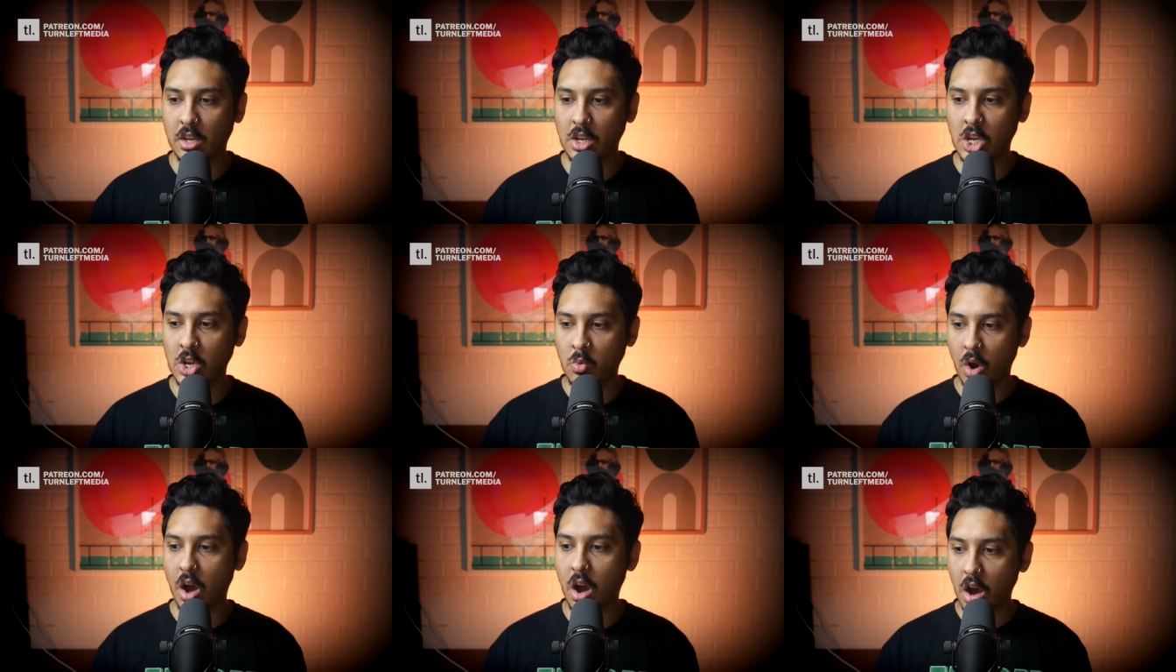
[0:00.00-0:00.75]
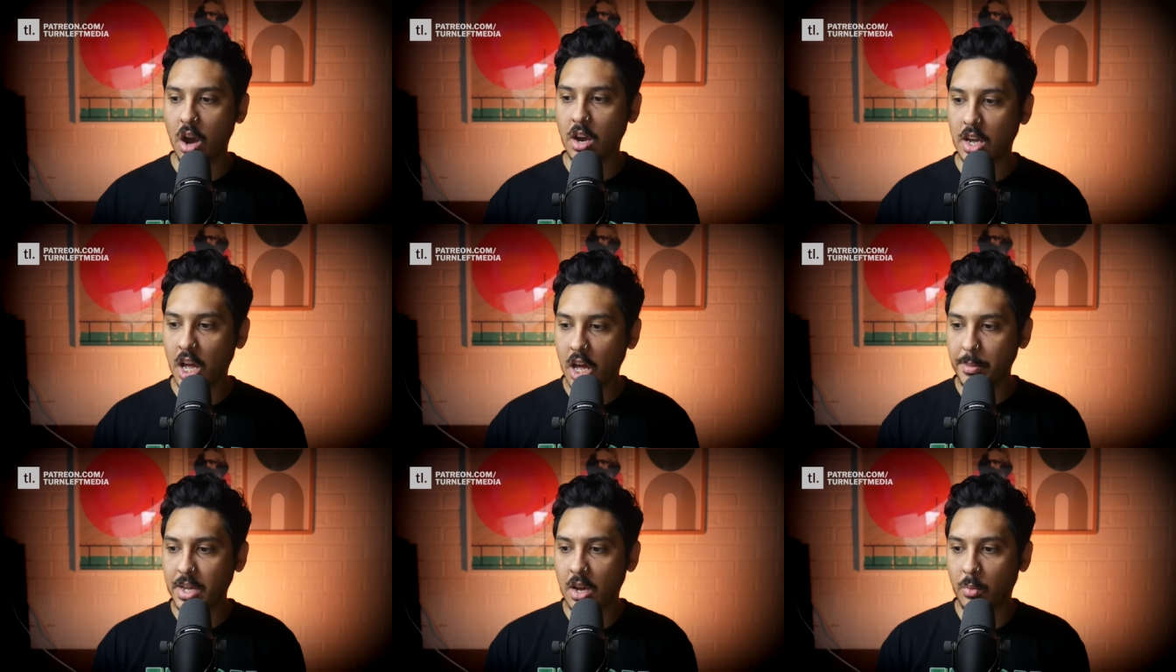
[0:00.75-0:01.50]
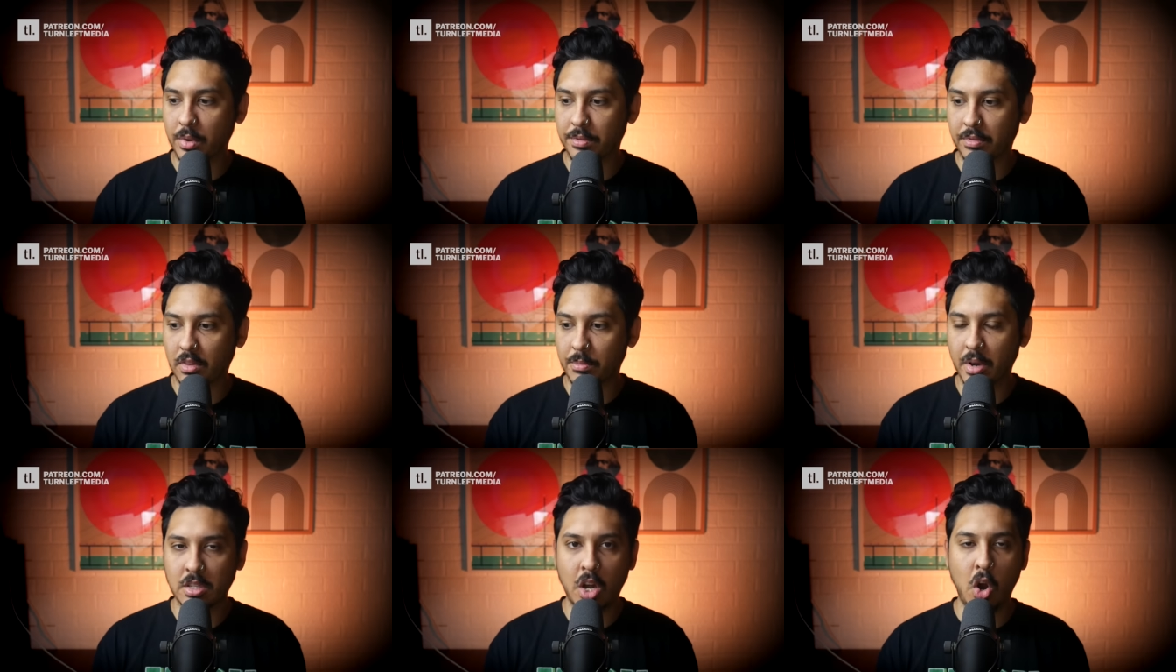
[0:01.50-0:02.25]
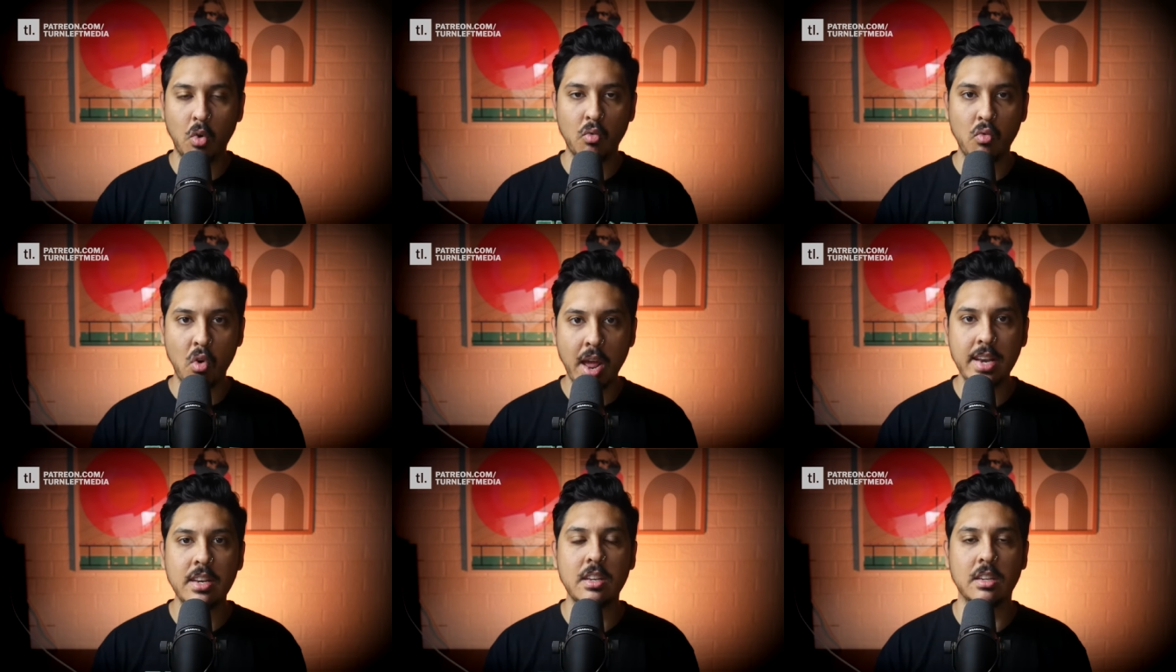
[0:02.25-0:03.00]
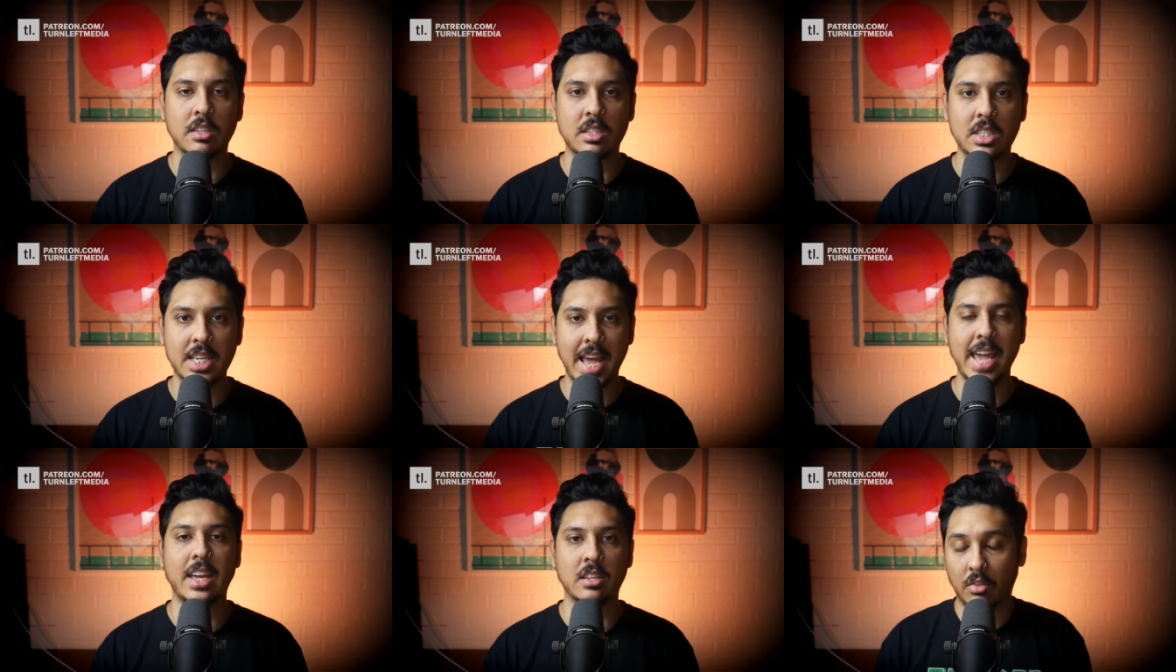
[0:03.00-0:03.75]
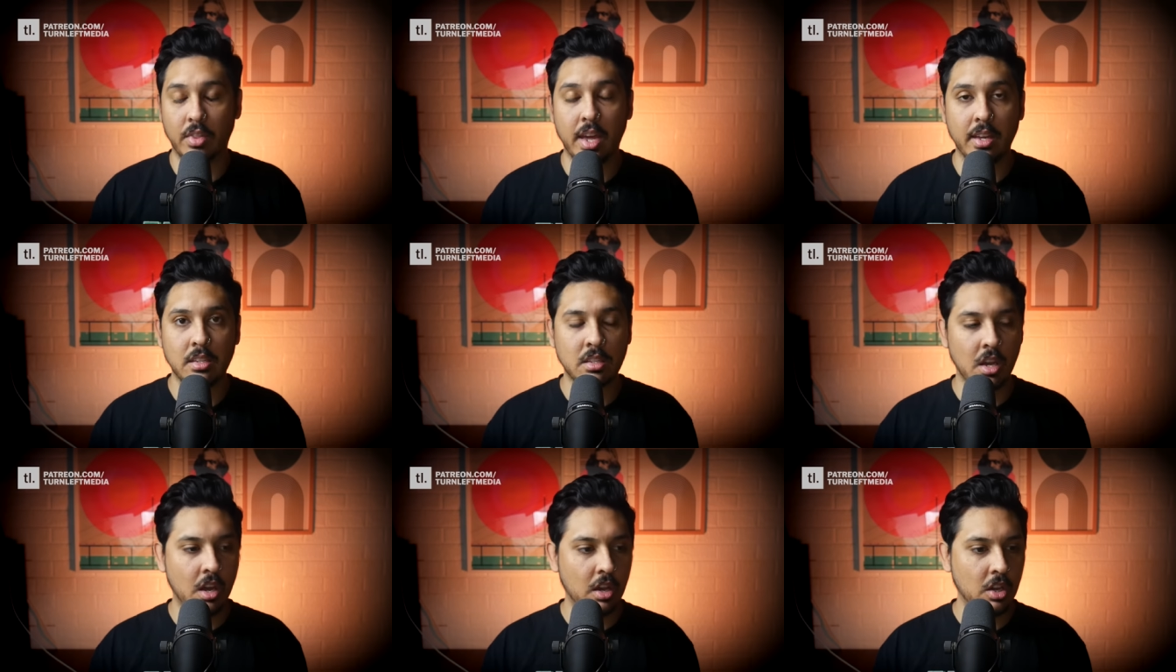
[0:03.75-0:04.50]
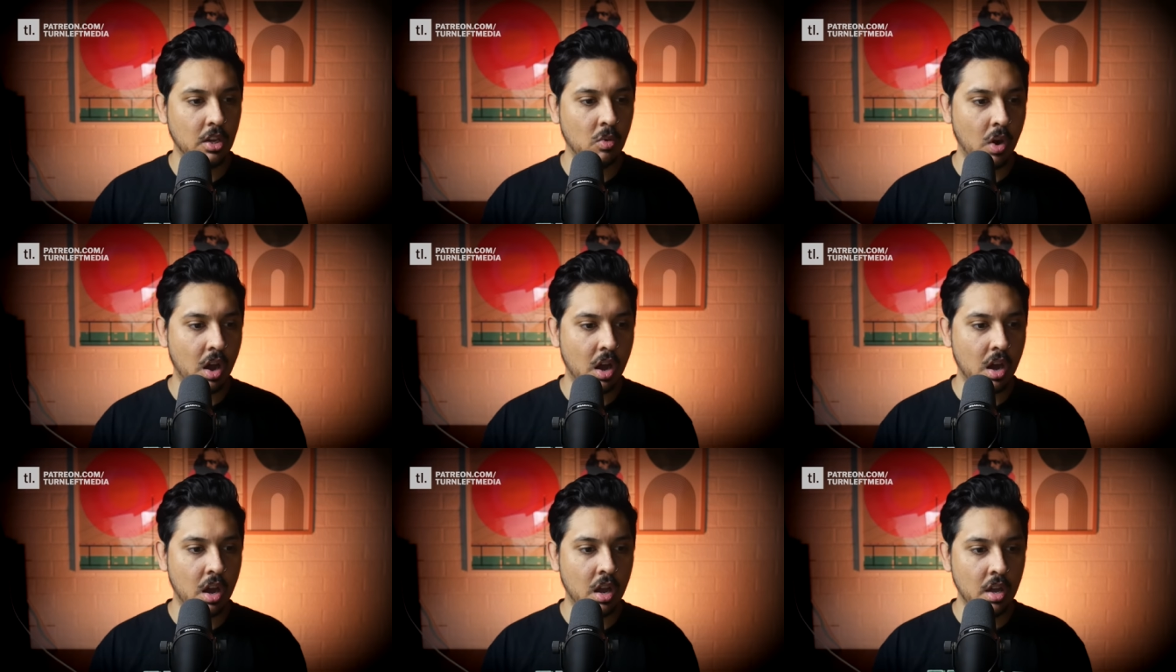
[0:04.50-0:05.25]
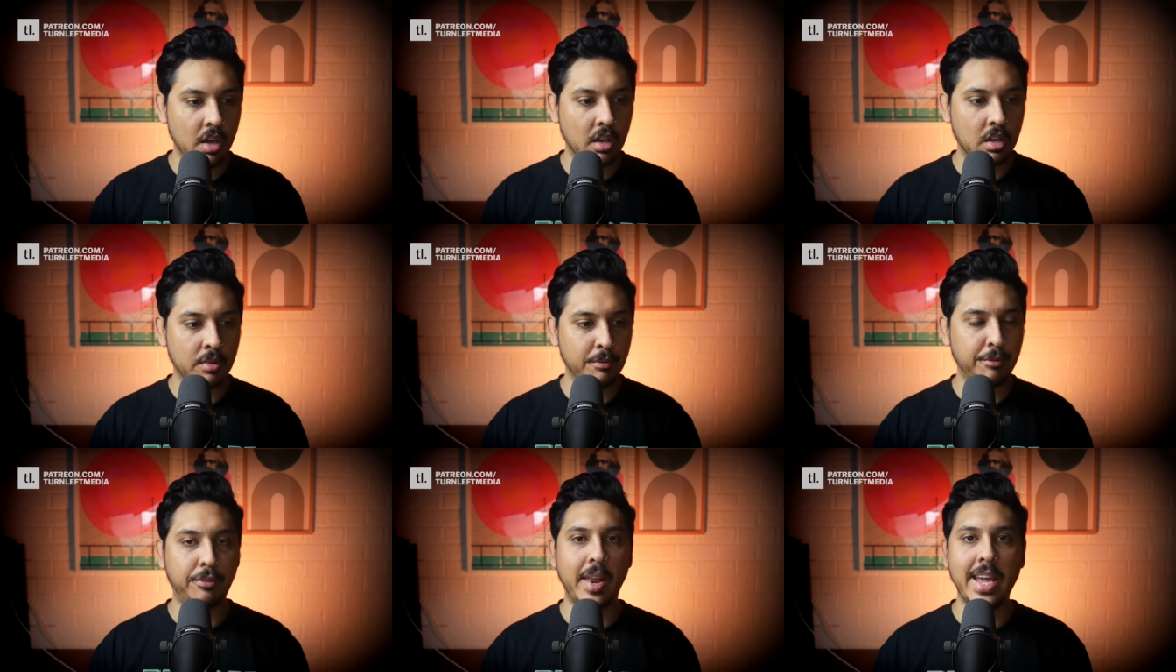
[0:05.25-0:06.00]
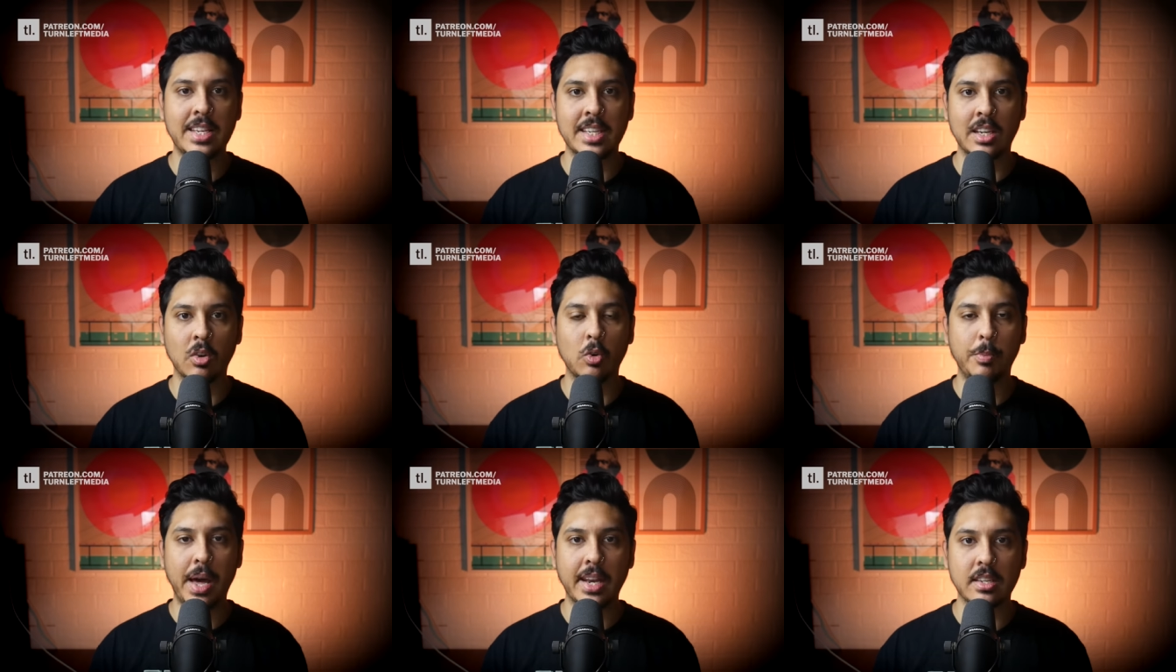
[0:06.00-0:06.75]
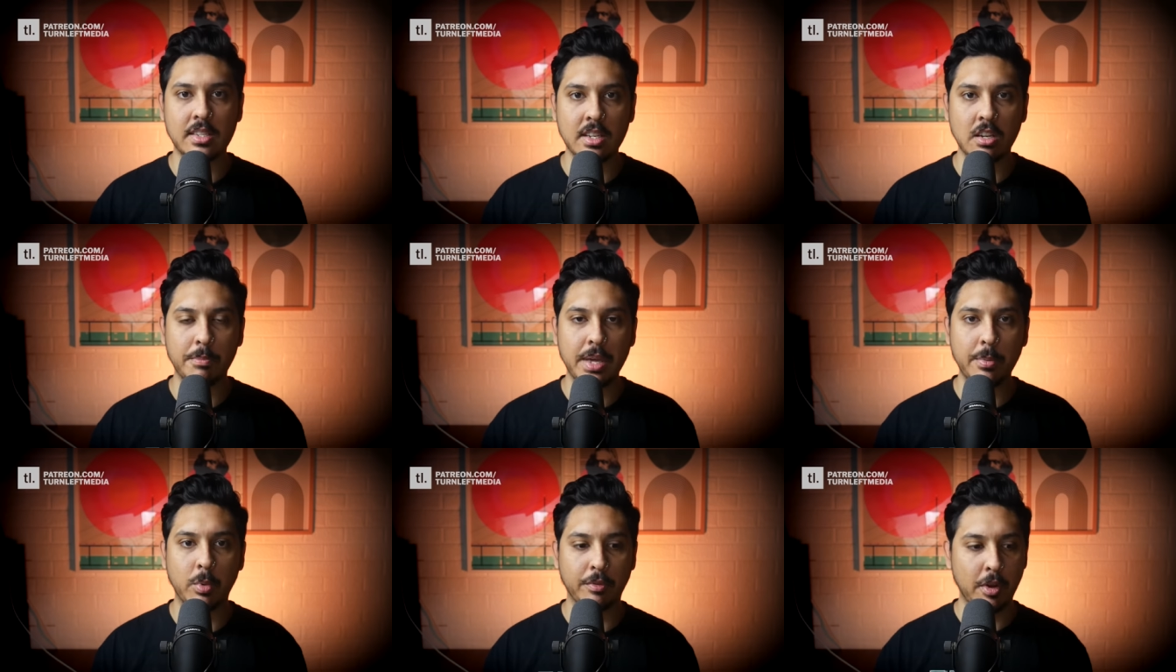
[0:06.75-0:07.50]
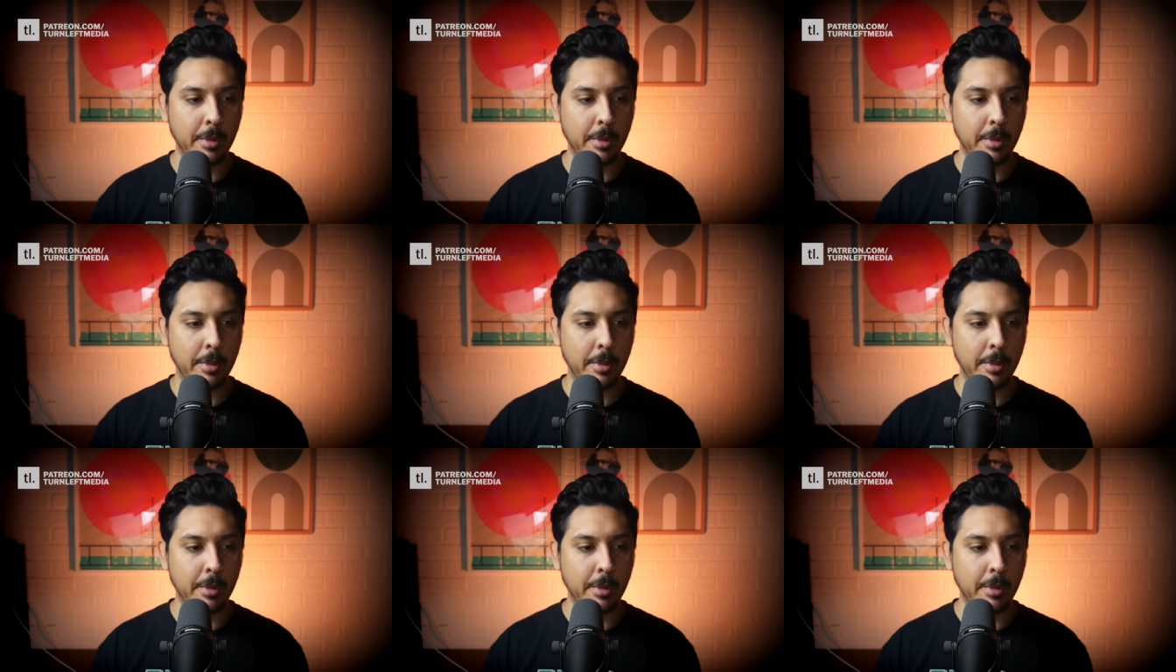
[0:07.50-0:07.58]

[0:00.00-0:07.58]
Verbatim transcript: Who are coming up with the most horrendous takes on this, who are conflating all Palestinian people with